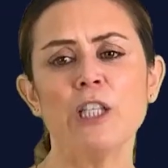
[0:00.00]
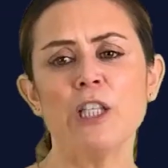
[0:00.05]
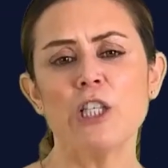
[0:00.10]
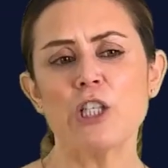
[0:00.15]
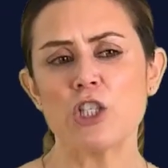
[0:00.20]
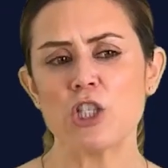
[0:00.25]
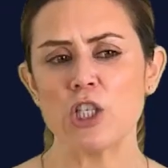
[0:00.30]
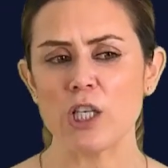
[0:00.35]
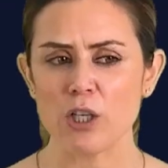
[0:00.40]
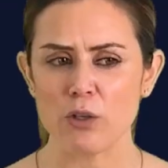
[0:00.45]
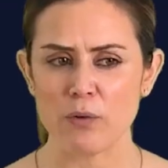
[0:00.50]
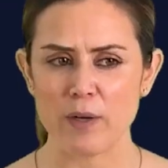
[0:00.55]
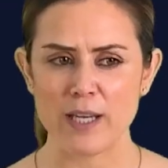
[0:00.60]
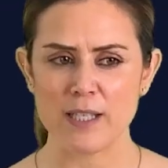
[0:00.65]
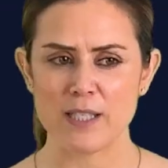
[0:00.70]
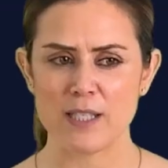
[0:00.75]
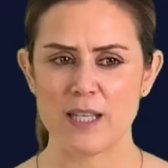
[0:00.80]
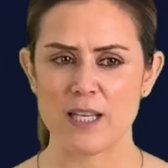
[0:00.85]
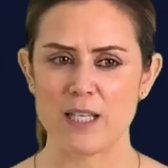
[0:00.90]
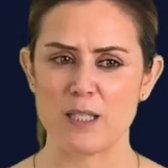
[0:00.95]
she
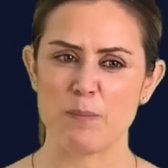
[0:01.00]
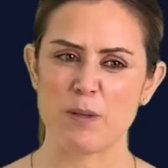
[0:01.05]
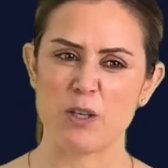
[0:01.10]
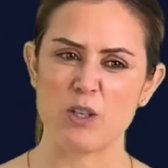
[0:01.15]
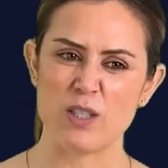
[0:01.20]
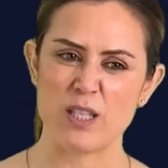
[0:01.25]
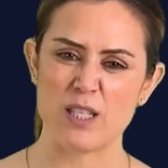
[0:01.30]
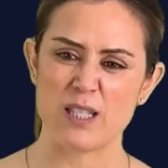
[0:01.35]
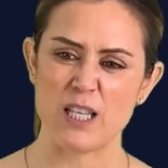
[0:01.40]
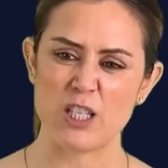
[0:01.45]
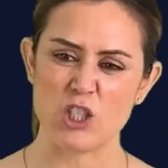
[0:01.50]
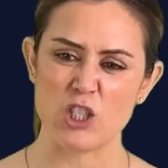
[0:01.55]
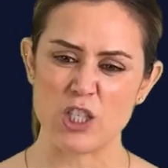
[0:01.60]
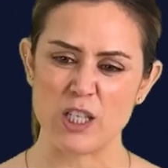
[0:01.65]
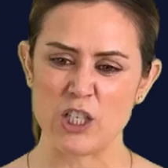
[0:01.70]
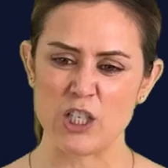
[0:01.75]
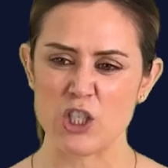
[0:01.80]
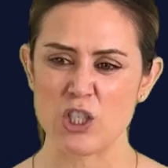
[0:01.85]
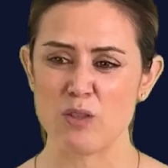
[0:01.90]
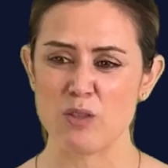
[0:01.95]
created this because essentially
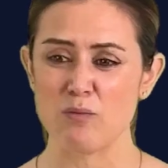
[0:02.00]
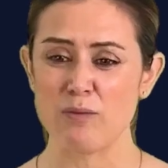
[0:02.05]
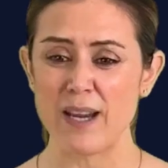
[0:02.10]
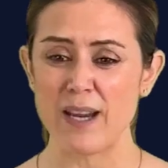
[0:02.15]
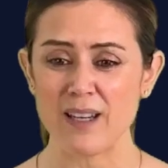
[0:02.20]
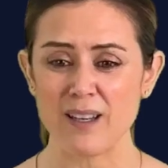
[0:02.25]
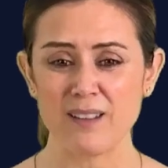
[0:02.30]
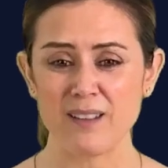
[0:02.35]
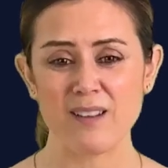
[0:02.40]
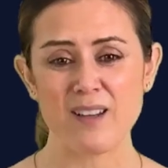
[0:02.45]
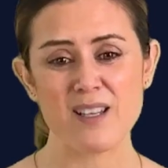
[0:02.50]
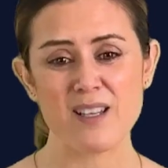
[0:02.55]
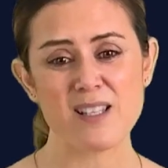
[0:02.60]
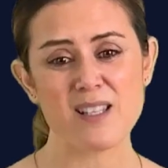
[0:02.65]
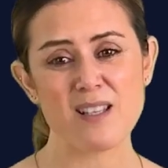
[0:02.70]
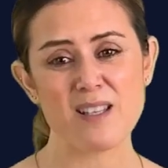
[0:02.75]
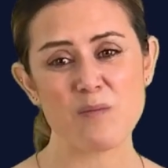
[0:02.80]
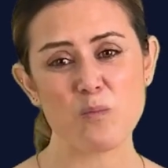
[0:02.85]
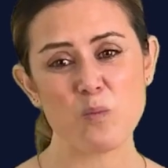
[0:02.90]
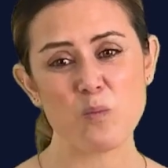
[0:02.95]
she recognised
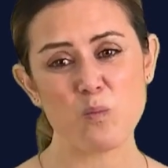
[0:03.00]
that